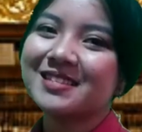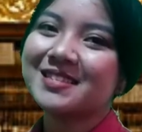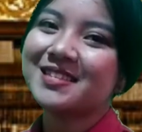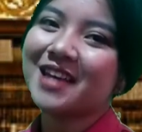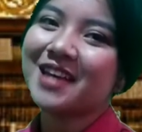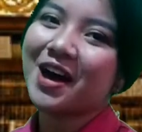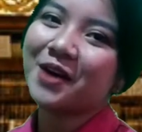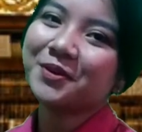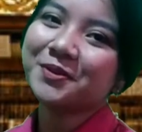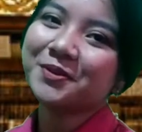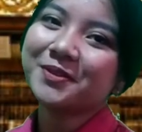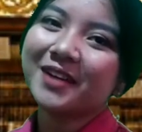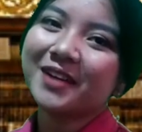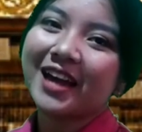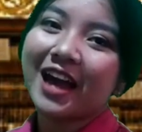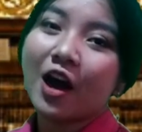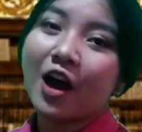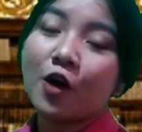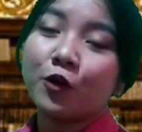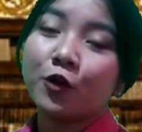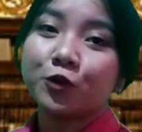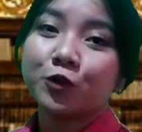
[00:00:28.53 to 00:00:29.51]
So,
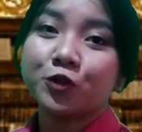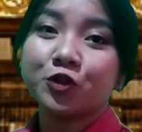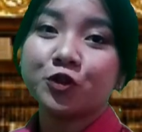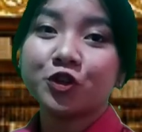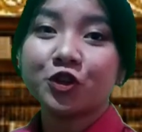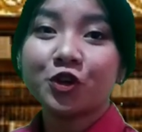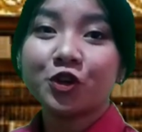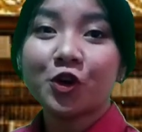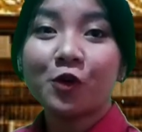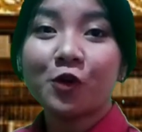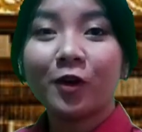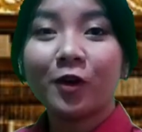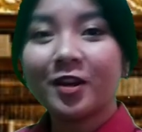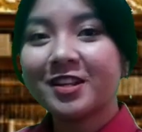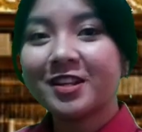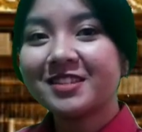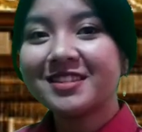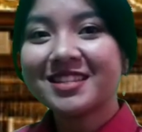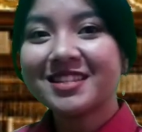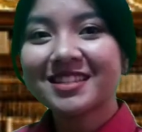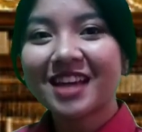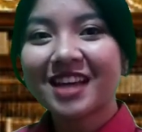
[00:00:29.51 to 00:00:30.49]
do you know what
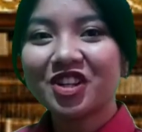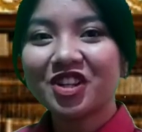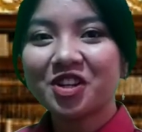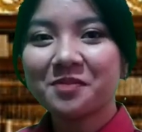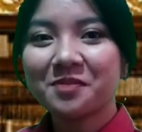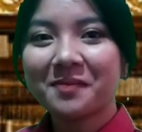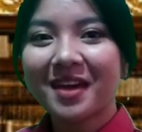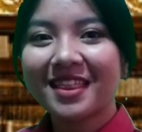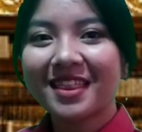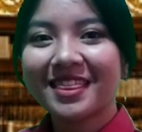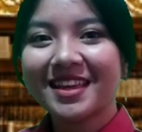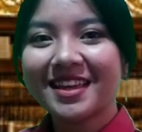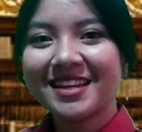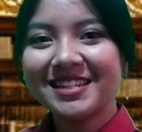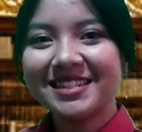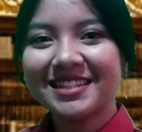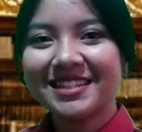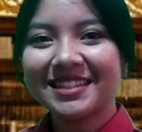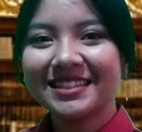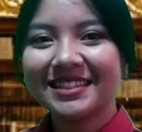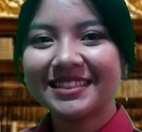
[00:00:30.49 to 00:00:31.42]
is discussion method?